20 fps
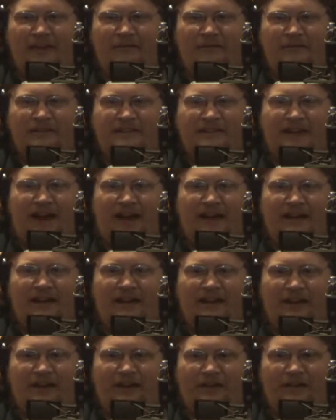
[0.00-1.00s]
What's down
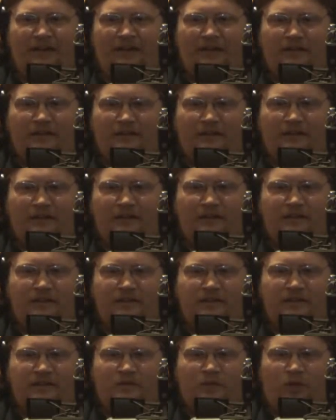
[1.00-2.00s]
here?
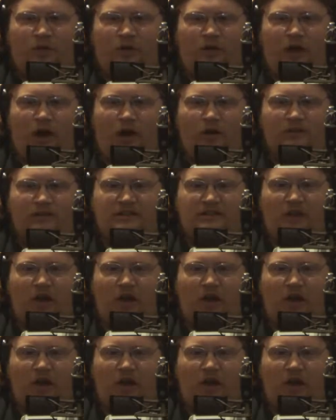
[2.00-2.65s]
There's a door. Oh, it's